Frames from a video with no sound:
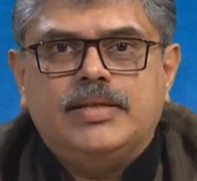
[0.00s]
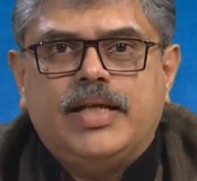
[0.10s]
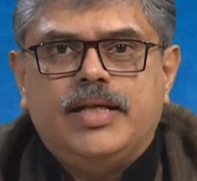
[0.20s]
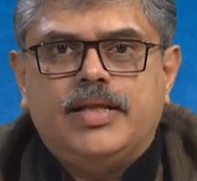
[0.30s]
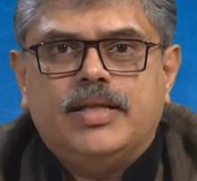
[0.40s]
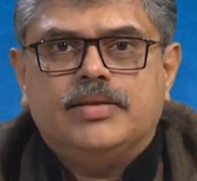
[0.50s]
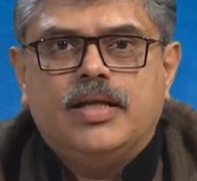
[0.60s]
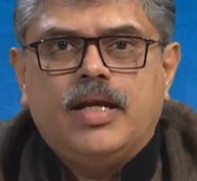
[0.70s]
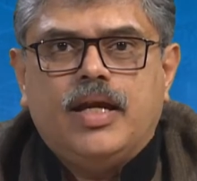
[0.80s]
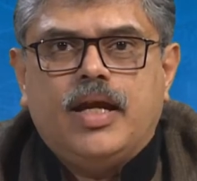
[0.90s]
changes
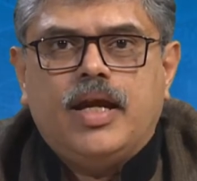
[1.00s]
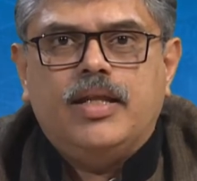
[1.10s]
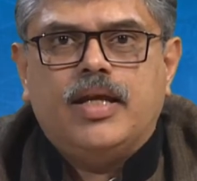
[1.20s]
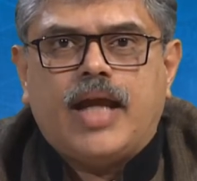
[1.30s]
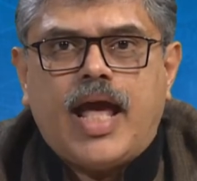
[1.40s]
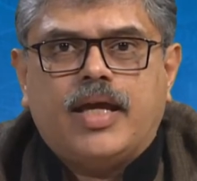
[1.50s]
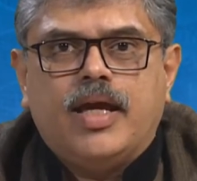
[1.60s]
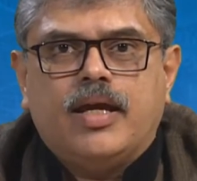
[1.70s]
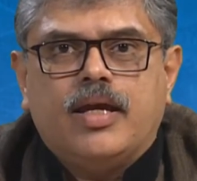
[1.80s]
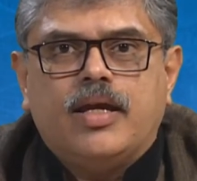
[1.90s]
in the
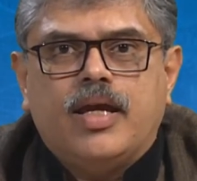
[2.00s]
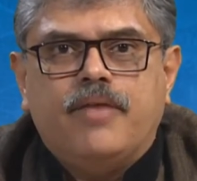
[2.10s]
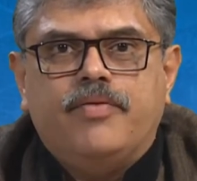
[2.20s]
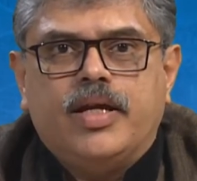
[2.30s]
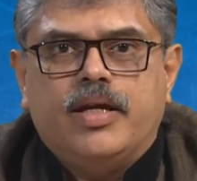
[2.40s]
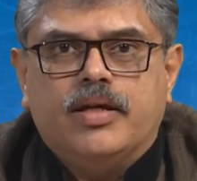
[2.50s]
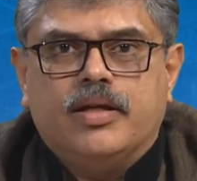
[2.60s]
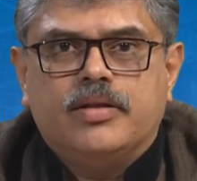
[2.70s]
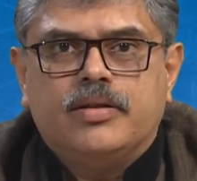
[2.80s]
ranking every year.